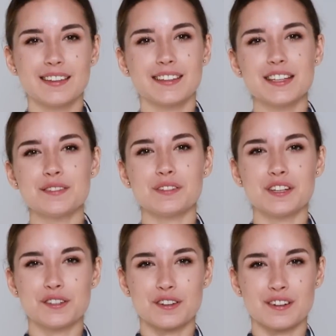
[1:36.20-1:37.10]
this
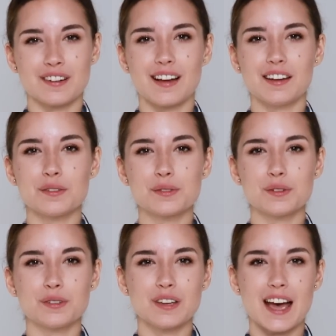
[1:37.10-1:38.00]
feature allows
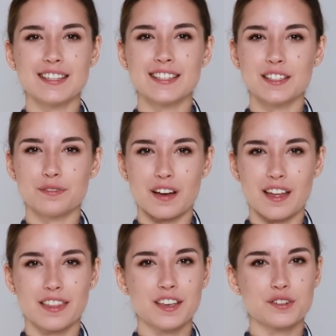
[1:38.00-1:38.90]
you to
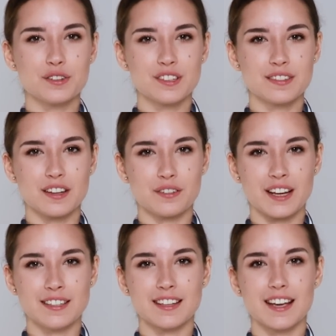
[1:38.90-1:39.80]
identify dangerous
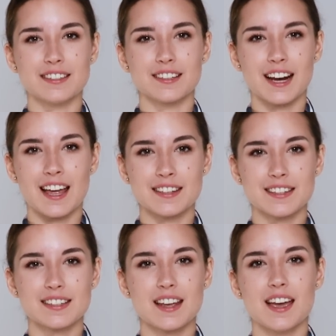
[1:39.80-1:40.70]
terrain at a
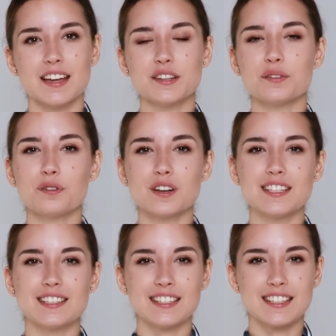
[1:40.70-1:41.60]
glance and avoid
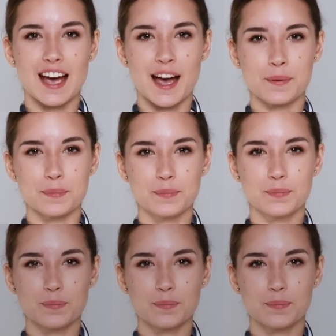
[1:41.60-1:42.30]
it in time.